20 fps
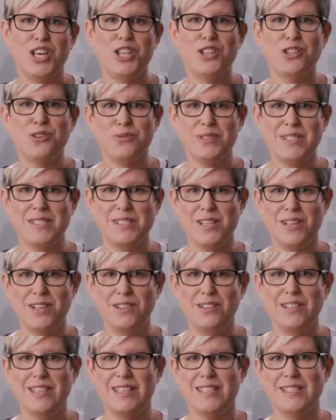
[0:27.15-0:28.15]
The
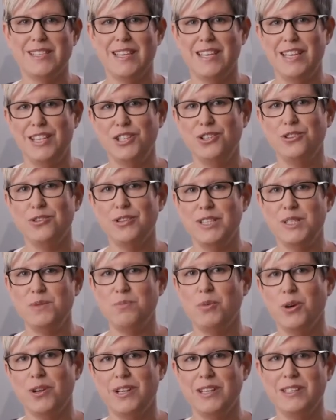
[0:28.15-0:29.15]
result is
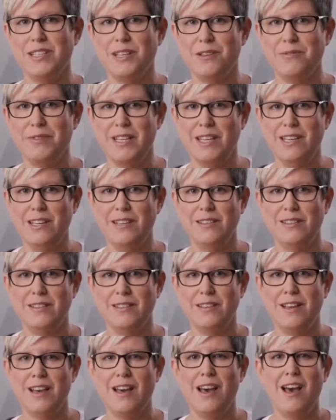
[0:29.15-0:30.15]
increased productivity,
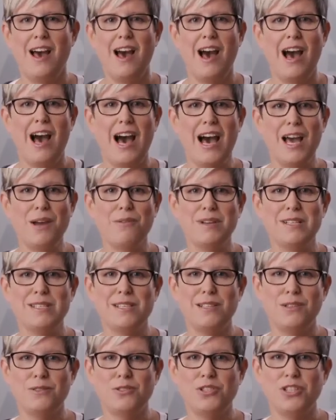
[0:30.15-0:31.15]

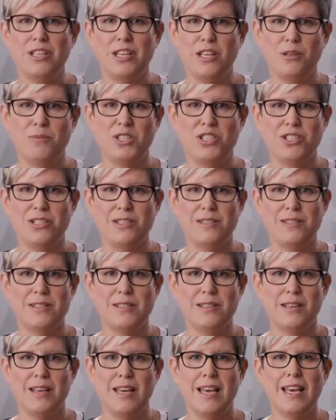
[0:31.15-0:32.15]
high-resolution
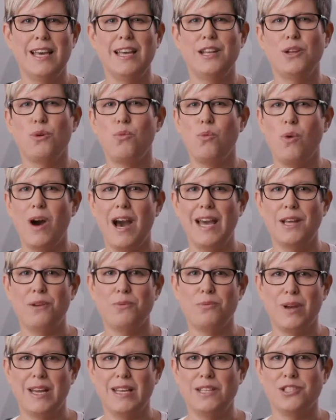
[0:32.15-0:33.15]
images, and a
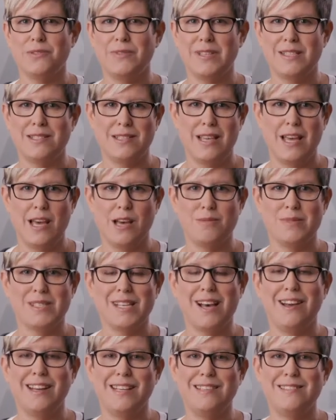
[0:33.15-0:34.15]
wide range of
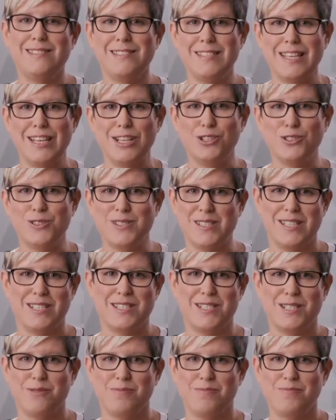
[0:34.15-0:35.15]
exams on a single
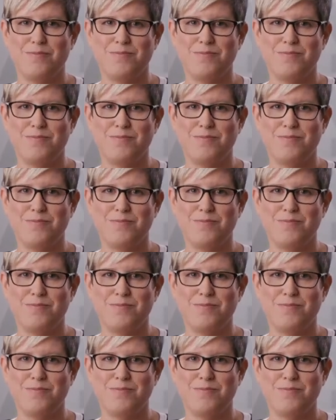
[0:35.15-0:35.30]
system.